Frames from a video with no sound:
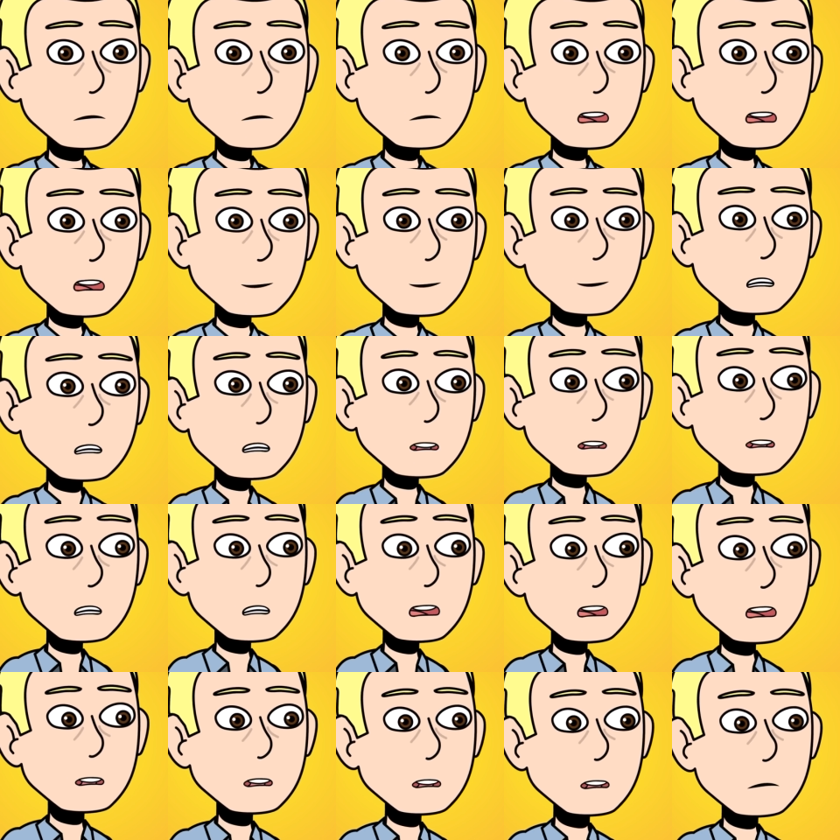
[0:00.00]
a
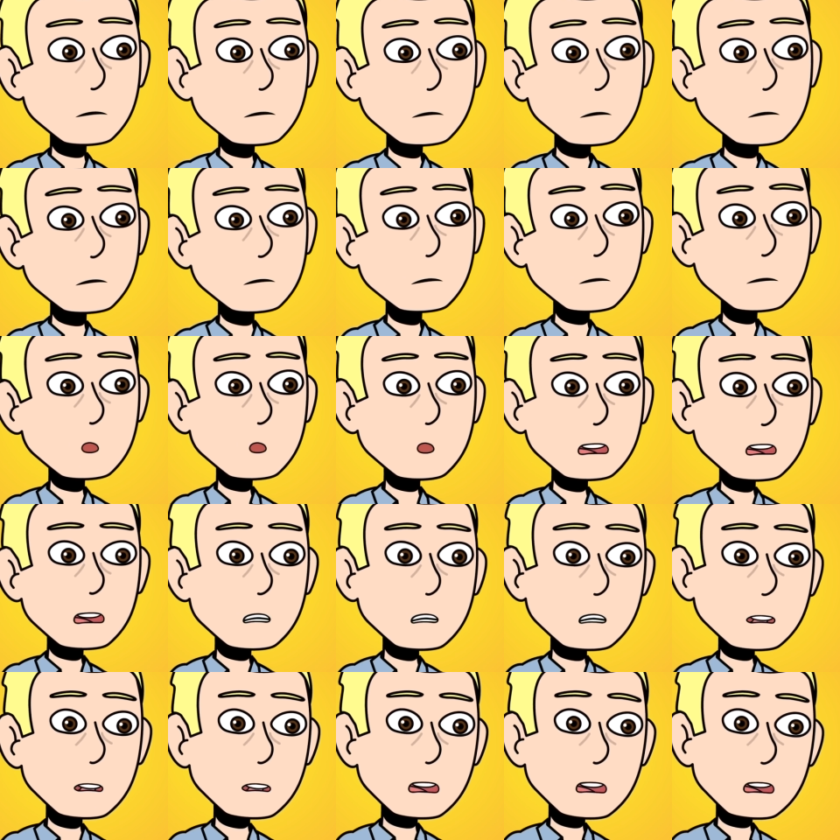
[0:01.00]
question like, "Where
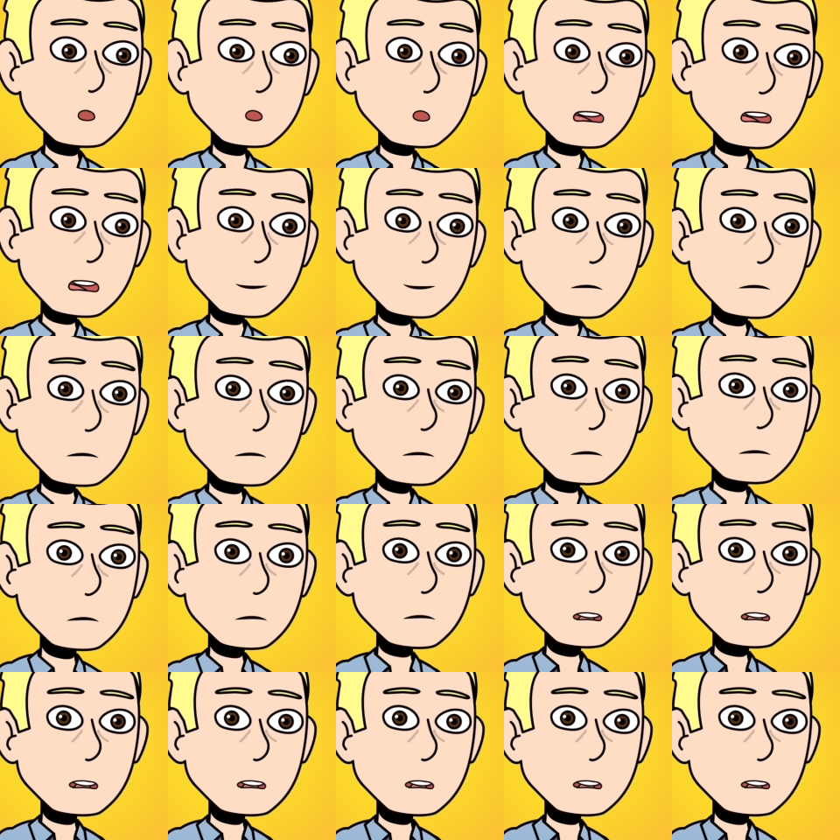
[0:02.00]
did you come from?"